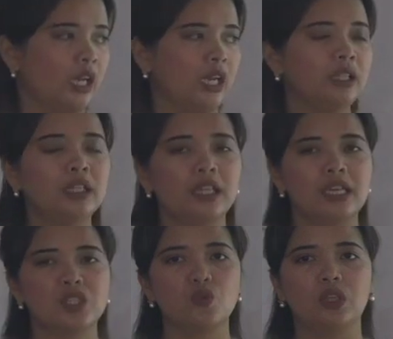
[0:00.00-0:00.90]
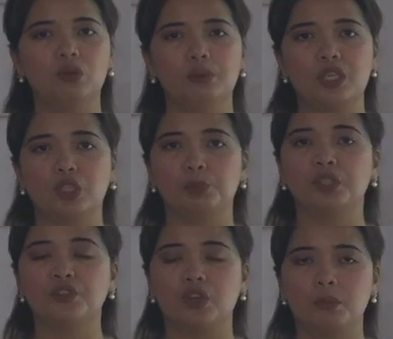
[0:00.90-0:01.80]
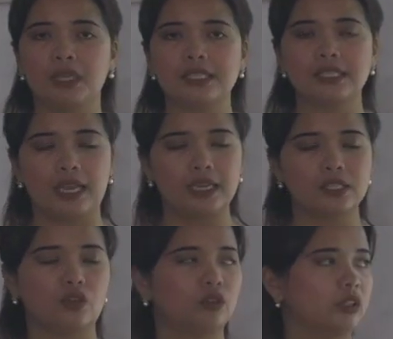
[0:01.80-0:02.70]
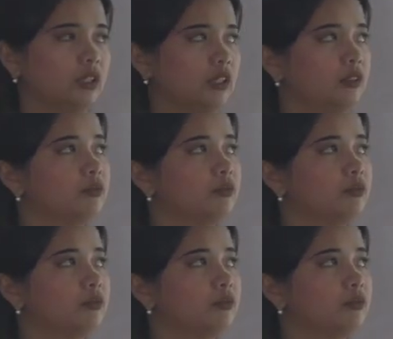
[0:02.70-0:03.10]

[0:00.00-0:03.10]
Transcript: And the last one will be your performance task already.